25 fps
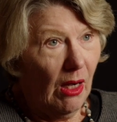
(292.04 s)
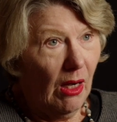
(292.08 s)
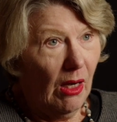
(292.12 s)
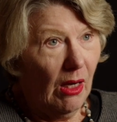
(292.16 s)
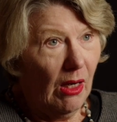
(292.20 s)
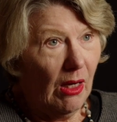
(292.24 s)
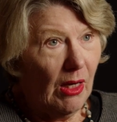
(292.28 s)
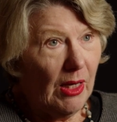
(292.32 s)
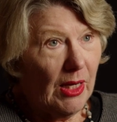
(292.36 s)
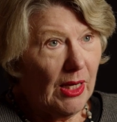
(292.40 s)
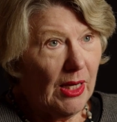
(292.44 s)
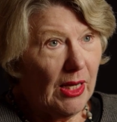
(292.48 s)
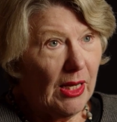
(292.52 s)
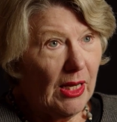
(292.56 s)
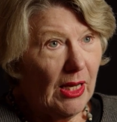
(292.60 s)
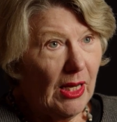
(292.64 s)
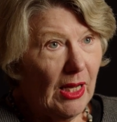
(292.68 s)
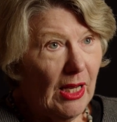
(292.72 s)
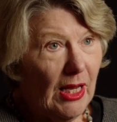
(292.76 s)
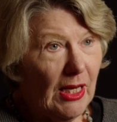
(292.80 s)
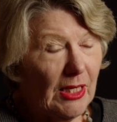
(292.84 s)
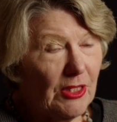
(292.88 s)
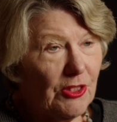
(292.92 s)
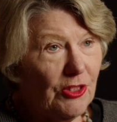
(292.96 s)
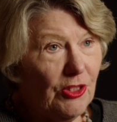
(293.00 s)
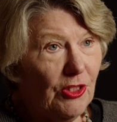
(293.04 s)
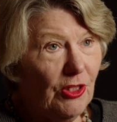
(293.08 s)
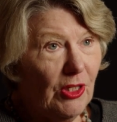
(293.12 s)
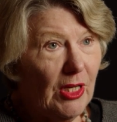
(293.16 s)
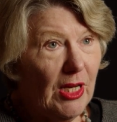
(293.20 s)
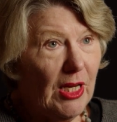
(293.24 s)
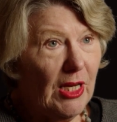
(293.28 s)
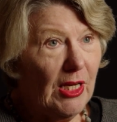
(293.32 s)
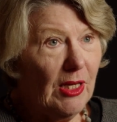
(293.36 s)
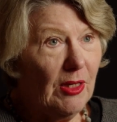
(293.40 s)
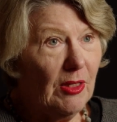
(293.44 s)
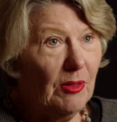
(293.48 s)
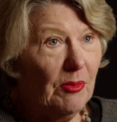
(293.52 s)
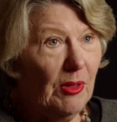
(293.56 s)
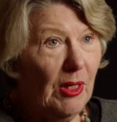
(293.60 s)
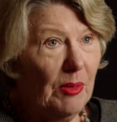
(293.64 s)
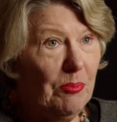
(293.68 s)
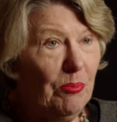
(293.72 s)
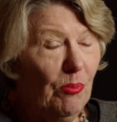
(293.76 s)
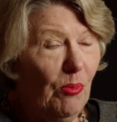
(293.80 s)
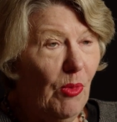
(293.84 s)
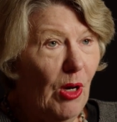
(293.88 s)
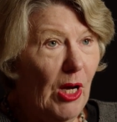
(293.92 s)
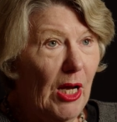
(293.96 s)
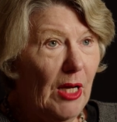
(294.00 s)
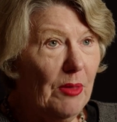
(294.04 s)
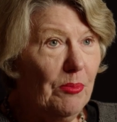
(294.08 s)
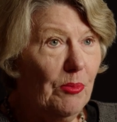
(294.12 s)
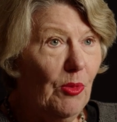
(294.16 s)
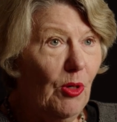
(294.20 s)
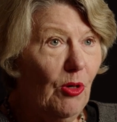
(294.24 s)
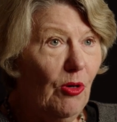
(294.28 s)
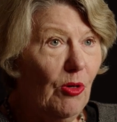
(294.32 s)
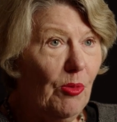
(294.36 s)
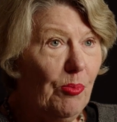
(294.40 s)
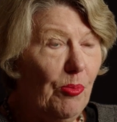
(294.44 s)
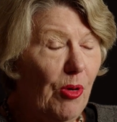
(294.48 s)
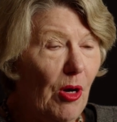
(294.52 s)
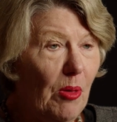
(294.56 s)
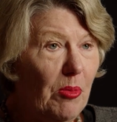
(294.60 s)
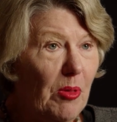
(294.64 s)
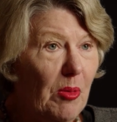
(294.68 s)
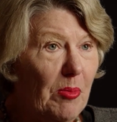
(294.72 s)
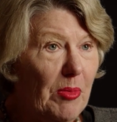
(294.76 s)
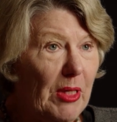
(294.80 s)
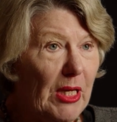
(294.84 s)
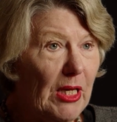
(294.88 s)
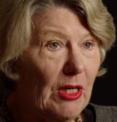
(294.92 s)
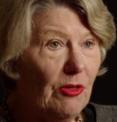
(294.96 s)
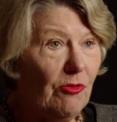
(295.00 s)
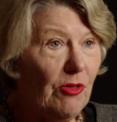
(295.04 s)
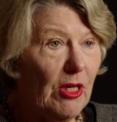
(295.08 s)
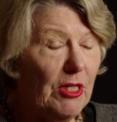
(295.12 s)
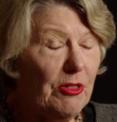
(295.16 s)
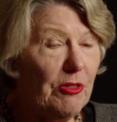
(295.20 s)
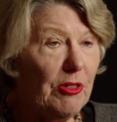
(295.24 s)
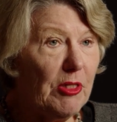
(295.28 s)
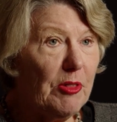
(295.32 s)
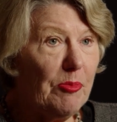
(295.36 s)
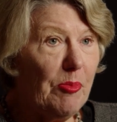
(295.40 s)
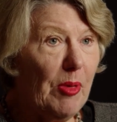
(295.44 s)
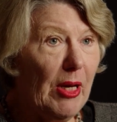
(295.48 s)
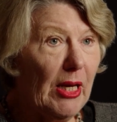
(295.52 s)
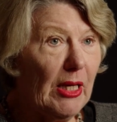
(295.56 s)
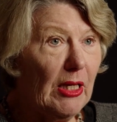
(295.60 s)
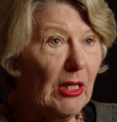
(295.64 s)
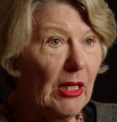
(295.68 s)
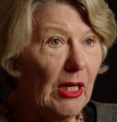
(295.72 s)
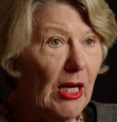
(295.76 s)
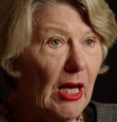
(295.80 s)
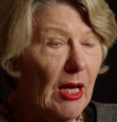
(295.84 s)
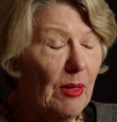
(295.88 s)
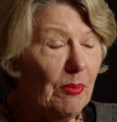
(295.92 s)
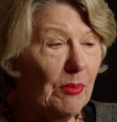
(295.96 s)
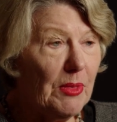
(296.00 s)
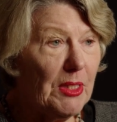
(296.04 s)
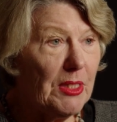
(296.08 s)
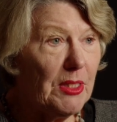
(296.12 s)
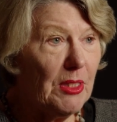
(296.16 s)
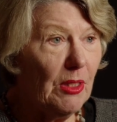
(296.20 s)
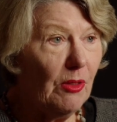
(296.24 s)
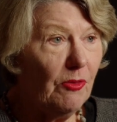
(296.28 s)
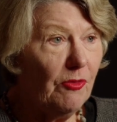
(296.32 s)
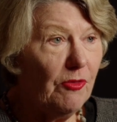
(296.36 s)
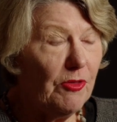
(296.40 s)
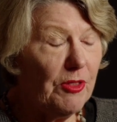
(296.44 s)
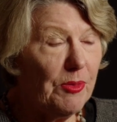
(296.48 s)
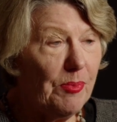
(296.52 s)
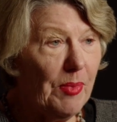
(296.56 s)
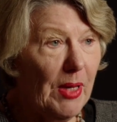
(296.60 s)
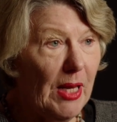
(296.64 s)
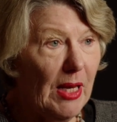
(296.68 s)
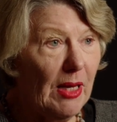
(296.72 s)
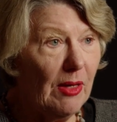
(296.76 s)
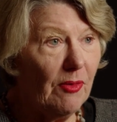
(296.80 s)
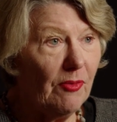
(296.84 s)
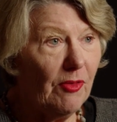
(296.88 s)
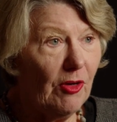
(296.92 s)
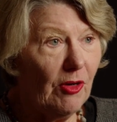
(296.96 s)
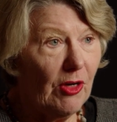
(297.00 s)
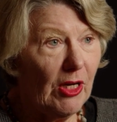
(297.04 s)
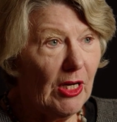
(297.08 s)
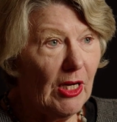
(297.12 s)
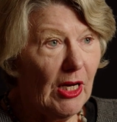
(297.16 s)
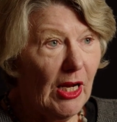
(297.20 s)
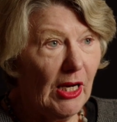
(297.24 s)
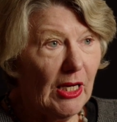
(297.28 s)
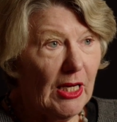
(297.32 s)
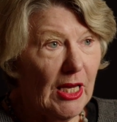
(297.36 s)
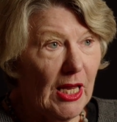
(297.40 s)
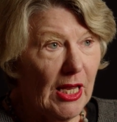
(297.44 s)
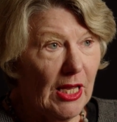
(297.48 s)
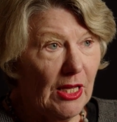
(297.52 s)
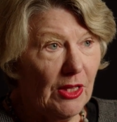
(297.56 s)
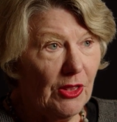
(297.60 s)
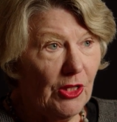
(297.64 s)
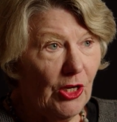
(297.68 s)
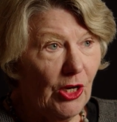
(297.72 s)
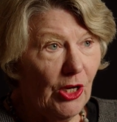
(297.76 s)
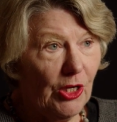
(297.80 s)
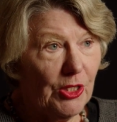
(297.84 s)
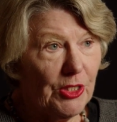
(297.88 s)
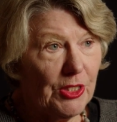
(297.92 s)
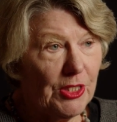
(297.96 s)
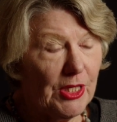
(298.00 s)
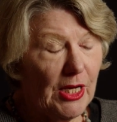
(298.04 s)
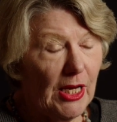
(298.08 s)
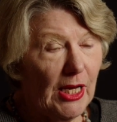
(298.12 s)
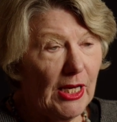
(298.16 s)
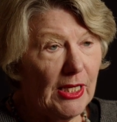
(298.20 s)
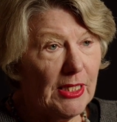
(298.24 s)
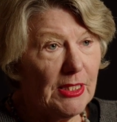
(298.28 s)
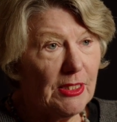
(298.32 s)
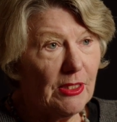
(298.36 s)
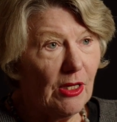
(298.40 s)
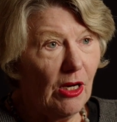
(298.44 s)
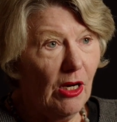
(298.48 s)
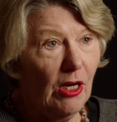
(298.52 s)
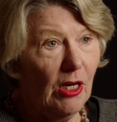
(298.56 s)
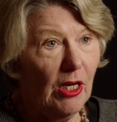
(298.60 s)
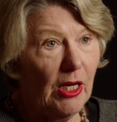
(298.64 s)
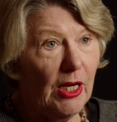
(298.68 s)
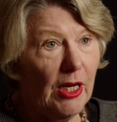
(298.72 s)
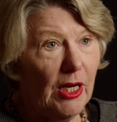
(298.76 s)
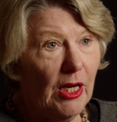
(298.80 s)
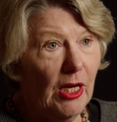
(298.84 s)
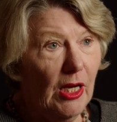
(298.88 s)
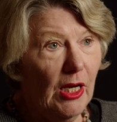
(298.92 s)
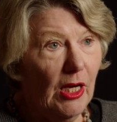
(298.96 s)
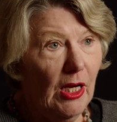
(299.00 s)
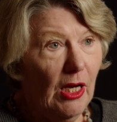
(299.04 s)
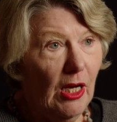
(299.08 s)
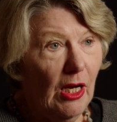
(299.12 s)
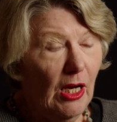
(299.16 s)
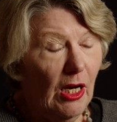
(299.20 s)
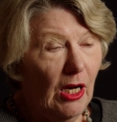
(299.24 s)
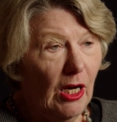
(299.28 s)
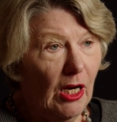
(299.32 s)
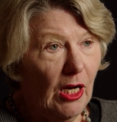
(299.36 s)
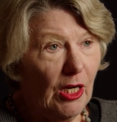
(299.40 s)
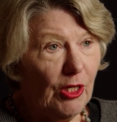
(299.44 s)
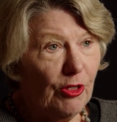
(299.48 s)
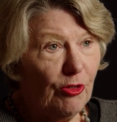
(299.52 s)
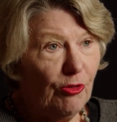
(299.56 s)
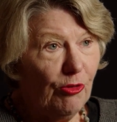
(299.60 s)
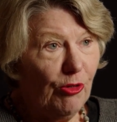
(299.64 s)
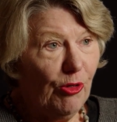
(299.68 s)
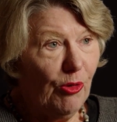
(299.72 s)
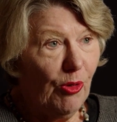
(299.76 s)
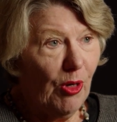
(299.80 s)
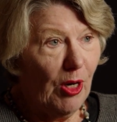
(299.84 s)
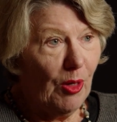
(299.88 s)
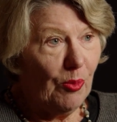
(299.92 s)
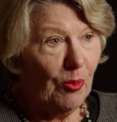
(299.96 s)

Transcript: I actually, uh, and more probably in retrospect, count myself as being very lucky in those days. I, I grew